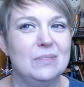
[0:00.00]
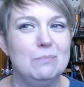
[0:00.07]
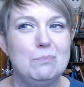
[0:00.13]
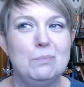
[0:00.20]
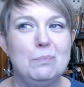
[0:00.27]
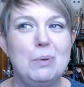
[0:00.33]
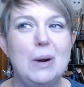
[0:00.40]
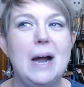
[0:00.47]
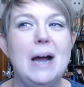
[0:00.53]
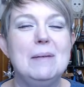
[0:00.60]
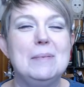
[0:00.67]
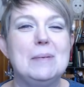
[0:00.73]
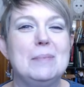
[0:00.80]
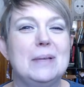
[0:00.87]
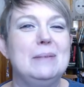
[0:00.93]

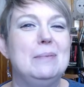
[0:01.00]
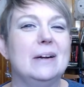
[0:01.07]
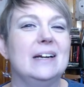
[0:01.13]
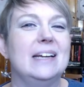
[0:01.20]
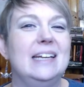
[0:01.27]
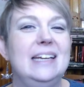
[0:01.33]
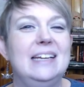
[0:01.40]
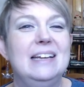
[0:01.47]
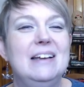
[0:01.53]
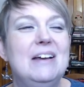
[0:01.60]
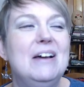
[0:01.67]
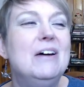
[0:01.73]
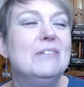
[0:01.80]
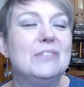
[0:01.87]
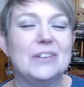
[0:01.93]
probably pretty
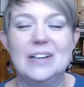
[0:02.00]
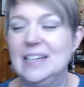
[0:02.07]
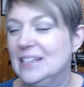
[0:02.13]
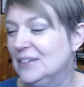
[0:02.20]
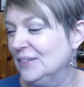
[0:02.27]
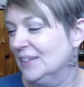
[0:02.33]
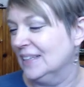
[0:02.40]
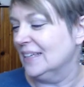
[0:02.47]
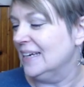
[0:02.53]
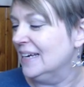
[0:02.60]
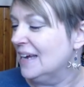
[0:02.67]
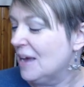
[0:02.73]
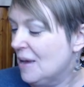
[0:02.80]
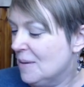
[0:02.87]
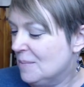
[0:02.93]
frequently.
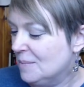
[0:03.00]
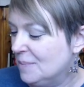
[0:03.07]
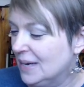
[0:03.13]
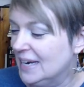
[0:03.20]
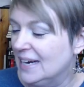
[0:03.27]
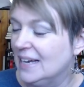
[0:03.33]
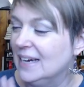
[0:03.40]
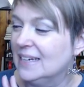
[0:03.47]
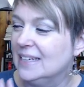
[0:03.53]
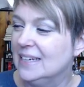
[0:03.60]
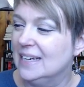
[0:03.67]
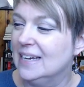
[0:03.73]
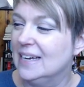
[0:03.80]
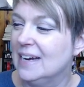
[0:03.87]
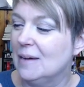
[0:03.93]
But
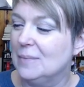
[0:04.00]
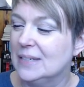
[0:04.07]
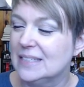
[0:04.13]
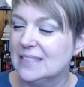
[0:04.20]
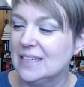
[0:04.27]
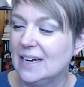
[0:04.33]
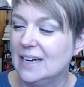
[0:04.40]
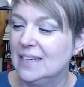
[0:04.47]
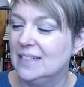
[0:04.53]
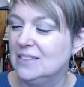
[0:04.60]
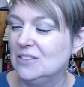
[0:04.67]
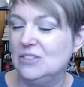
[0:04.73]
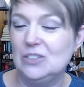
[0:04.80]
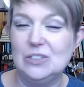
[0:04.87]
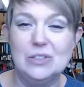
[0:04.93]
again, I'm excited
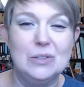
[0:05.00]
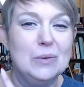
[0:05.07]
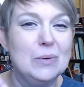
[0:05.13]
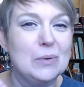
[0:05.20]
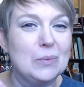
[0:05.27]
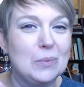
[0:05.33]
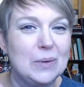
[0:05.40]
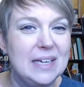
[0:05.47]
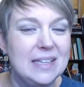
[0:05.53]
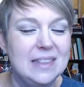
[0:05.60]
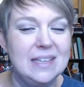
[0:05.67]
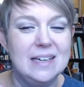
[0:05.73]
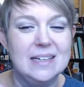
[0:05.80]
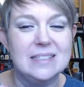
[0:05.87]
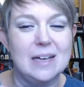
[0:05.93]
to read
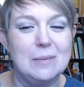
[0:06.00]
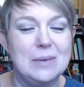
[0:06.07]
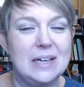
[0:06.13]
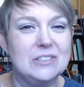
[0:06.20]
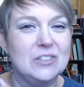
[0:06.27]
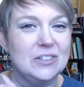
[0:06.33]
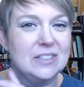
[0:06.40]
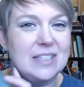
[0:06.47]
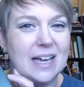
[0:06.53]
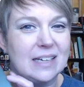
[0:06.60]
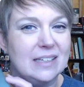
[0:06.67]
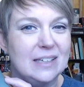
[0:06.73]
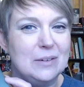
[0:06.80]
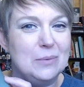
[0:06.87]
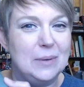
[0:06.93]
this. I'm not sure
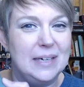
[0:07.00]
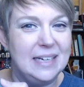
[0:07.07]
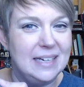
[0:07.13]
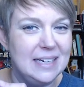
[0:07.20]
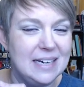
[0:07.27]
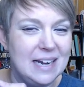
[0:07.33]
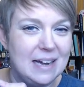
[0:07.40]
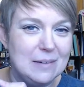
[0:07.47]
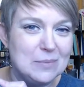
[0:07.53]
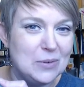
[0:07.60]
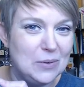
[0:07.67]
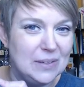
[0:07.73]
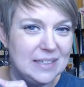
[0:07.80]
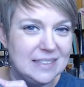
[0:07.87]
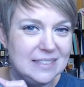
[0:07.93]
exactly when I'm
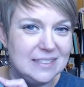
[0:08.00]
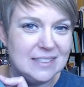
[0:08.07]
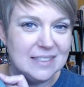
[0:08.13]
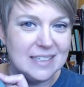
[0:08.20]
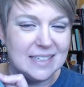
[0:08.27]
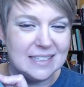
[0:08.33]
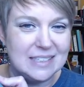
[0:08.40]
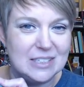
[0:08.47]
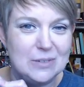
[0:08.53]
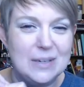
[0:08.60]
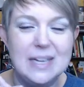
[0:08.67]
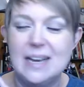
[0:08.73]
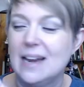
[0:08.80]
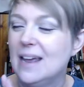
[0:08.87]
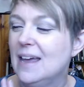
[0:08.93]
going to get to
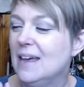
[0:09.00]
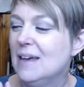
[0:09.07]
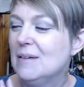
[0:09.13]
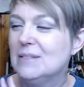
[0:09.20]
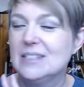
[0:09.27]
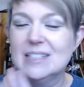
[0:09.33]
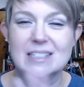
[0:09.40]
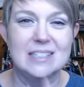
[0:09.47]
it, since